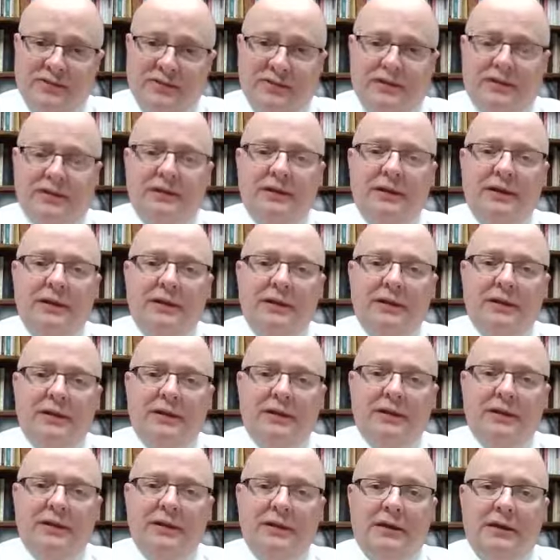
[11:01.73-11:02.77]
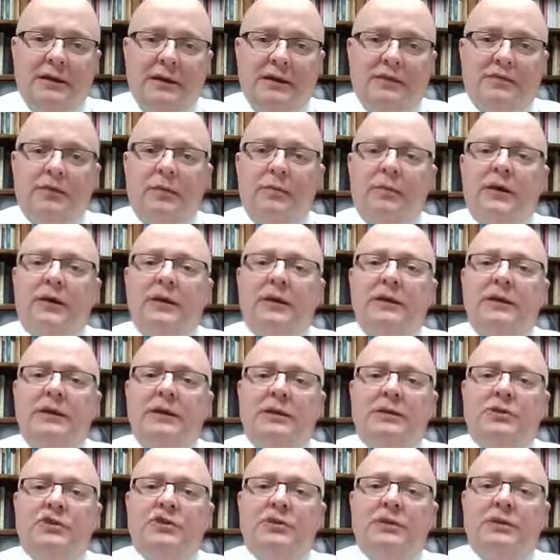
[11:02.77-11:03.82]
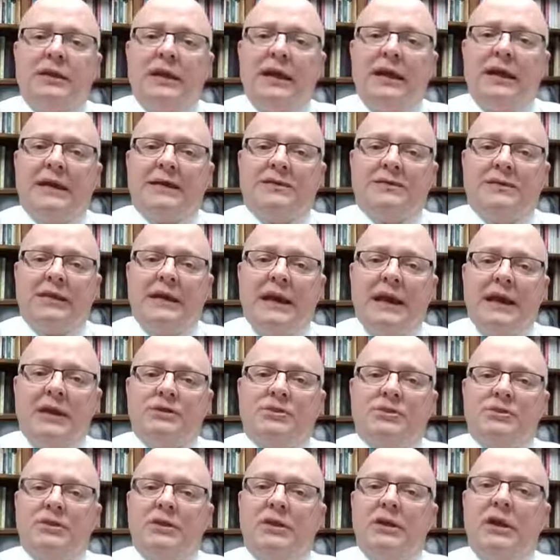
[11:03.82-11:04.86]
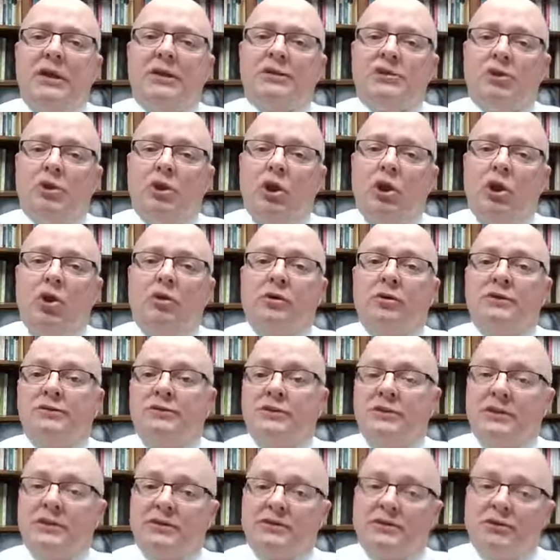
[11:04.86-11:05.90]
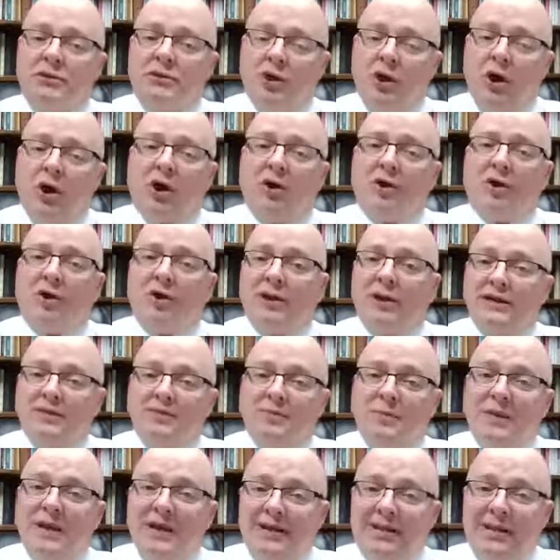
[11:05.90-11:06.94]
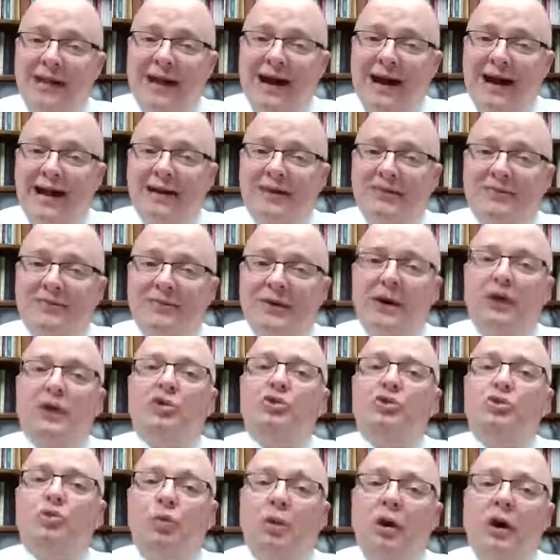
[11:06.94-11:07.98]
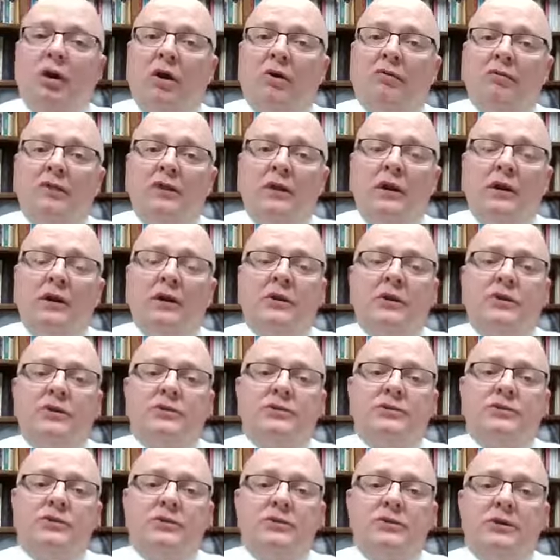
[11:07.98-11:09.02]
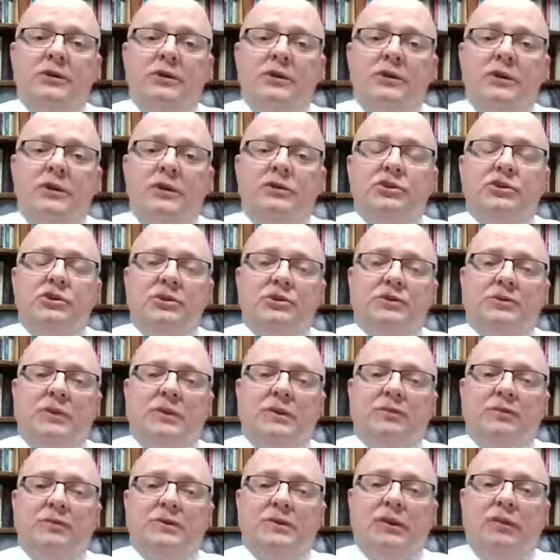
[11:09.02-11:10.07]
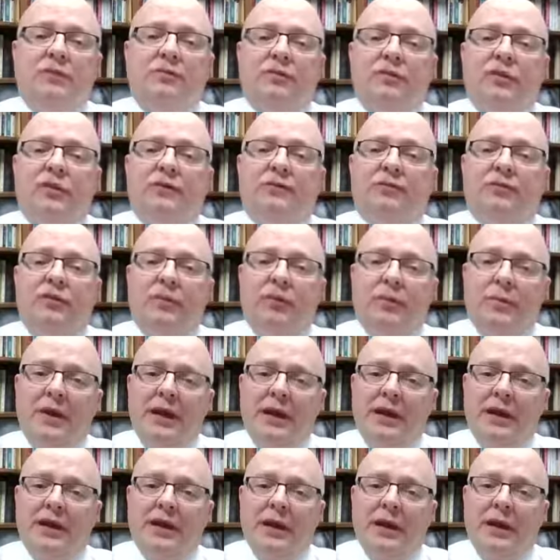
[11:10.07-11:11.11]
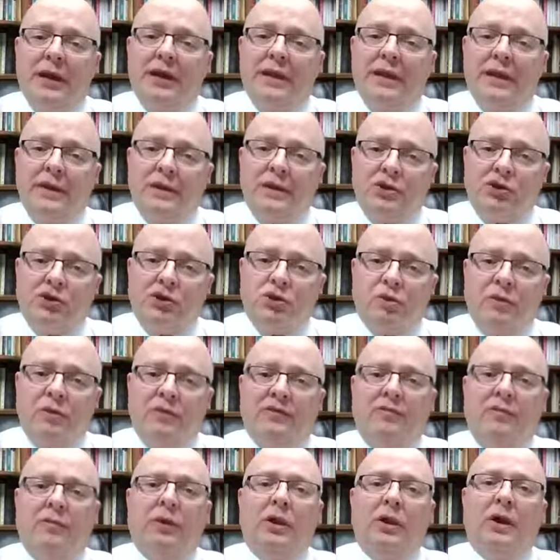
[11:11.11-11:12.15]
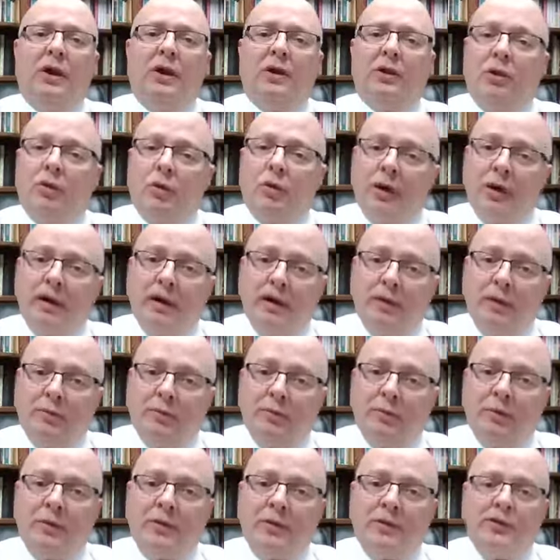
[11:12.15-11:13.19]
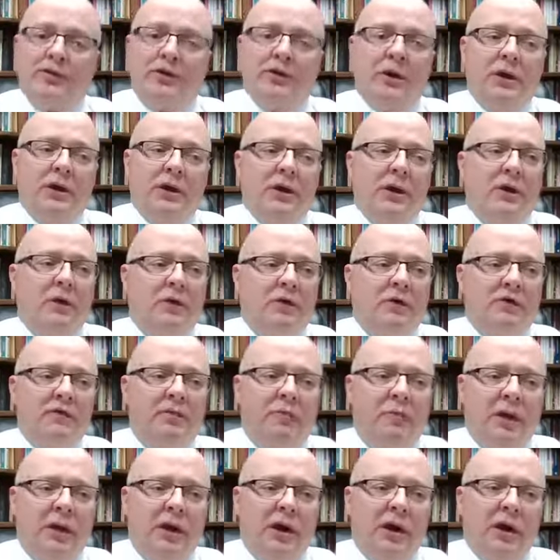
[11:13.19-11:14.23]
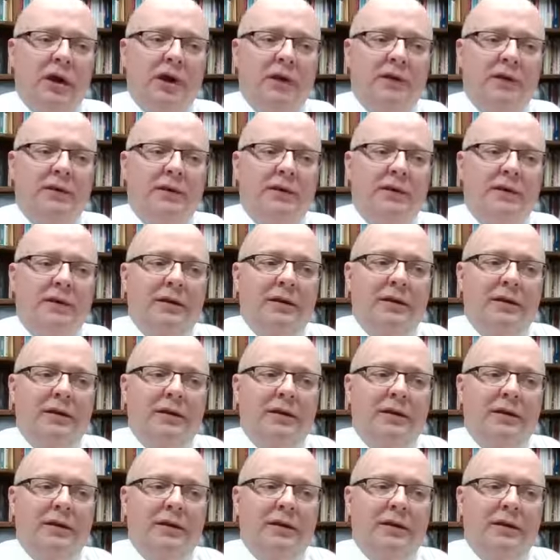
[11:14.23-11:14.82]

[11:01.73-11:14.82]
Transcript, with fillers: physically from a condition that has lasted as long as this daughter has been alive 12 years she's been suffering from a an issue of blood or a hemorrhage of blood